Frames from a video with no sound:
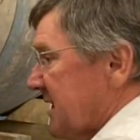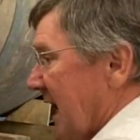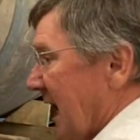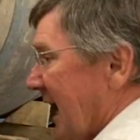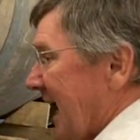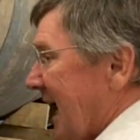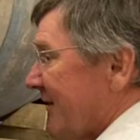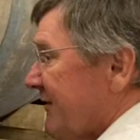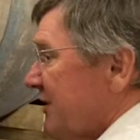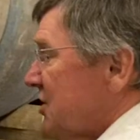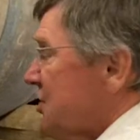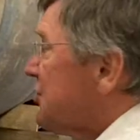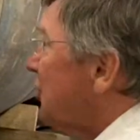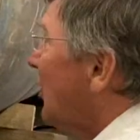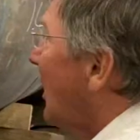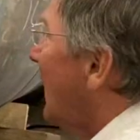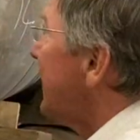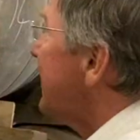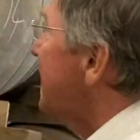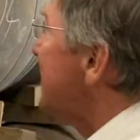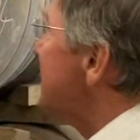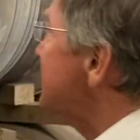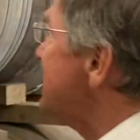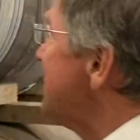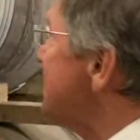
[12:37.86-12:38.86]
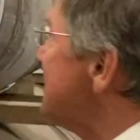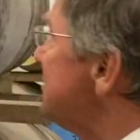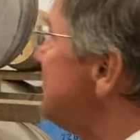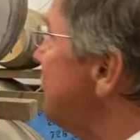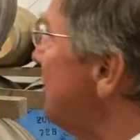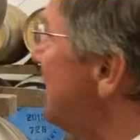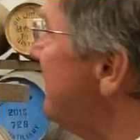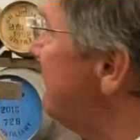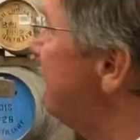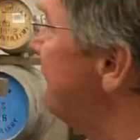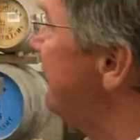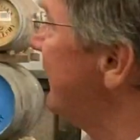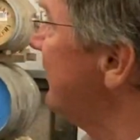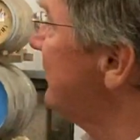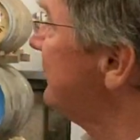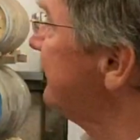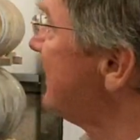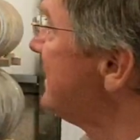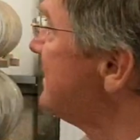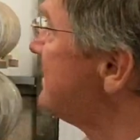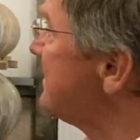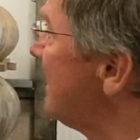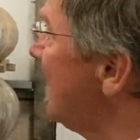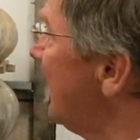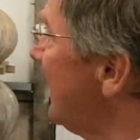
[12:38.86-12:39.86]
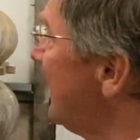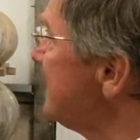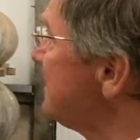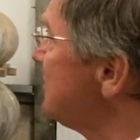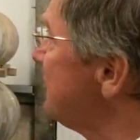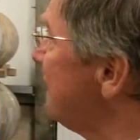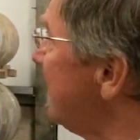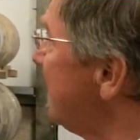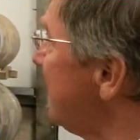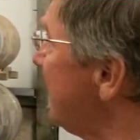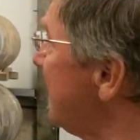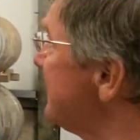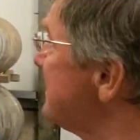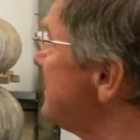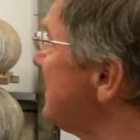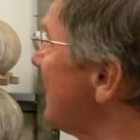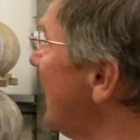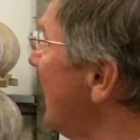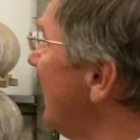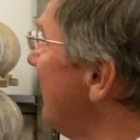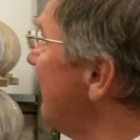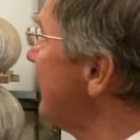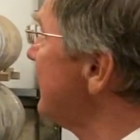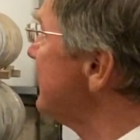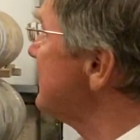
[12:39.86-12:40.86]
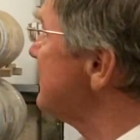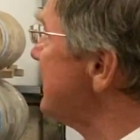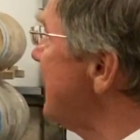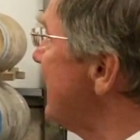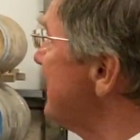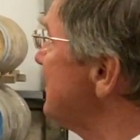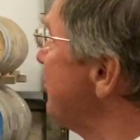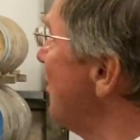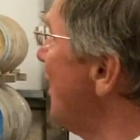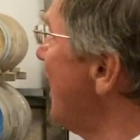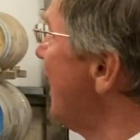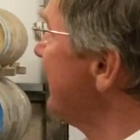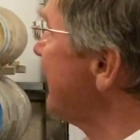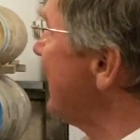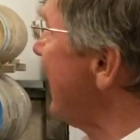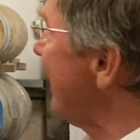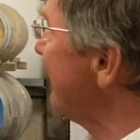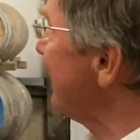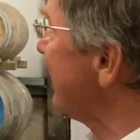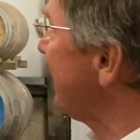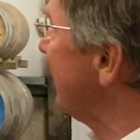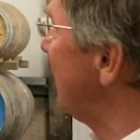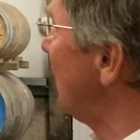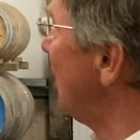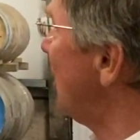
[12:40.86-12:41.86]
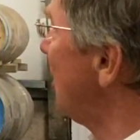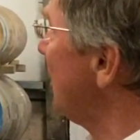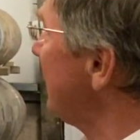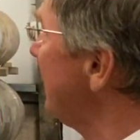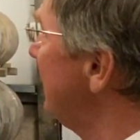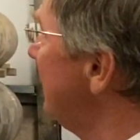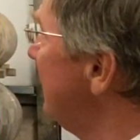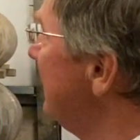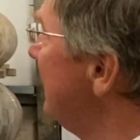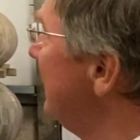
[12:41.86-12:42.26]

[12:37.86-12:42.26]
I haven't tried it since we filled these casks 3 years ago, and it's worth having a look.